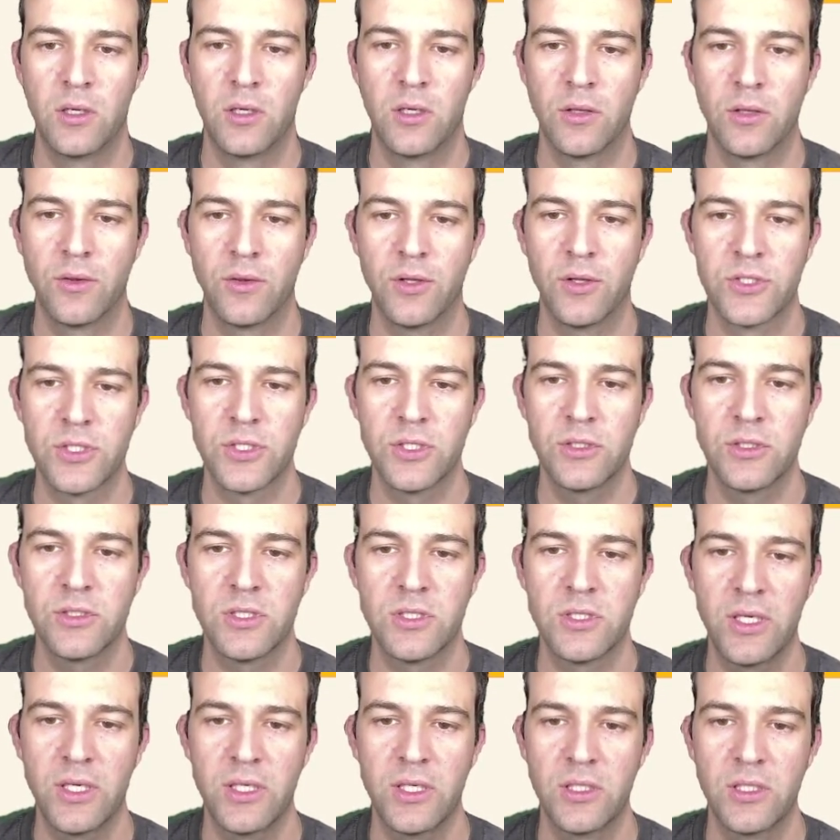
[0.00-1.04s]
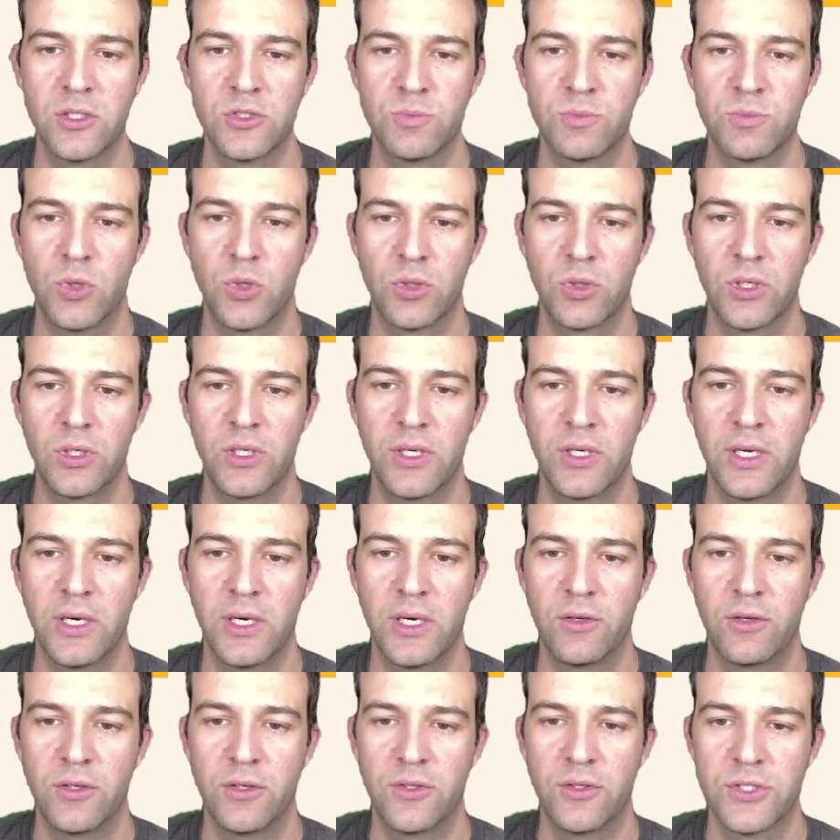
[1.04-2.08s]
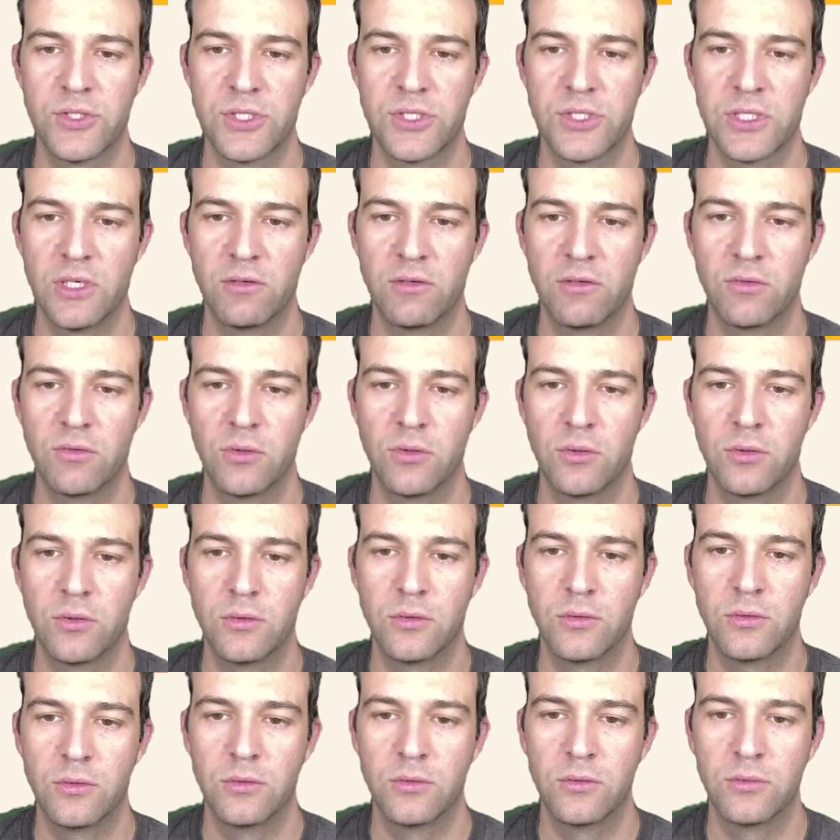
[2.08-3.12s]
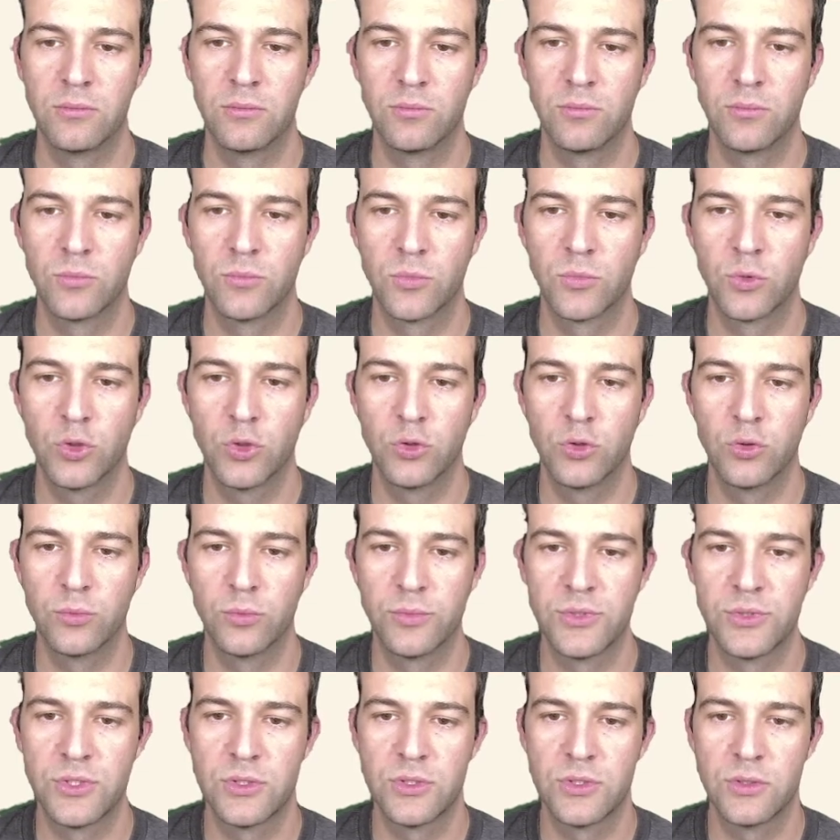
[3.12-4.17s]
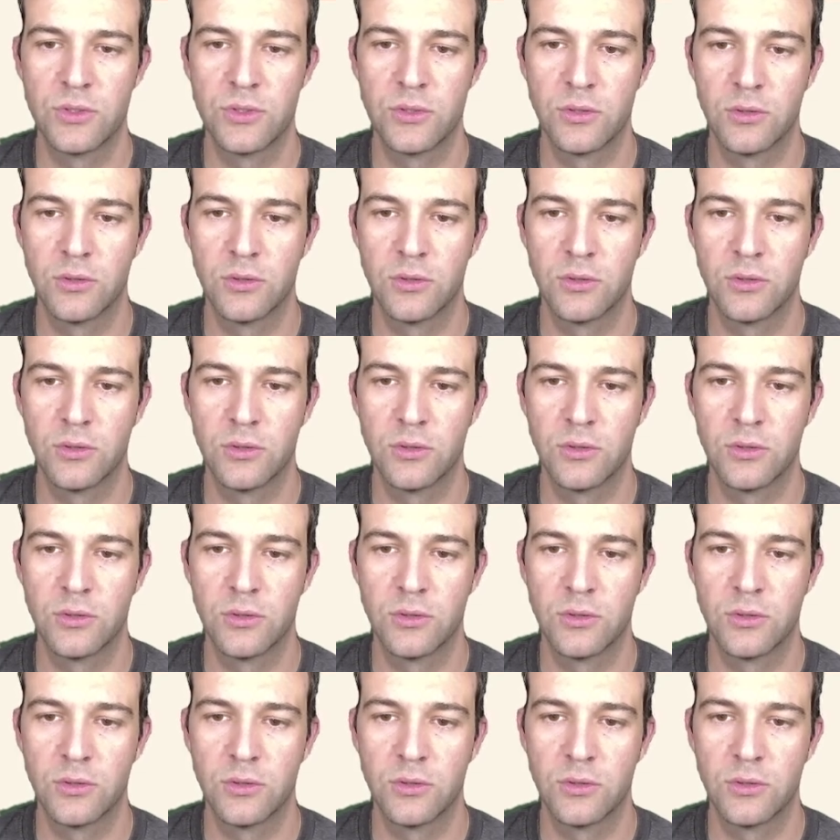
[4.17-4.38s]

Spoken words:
The sun's light is broken down into several groups.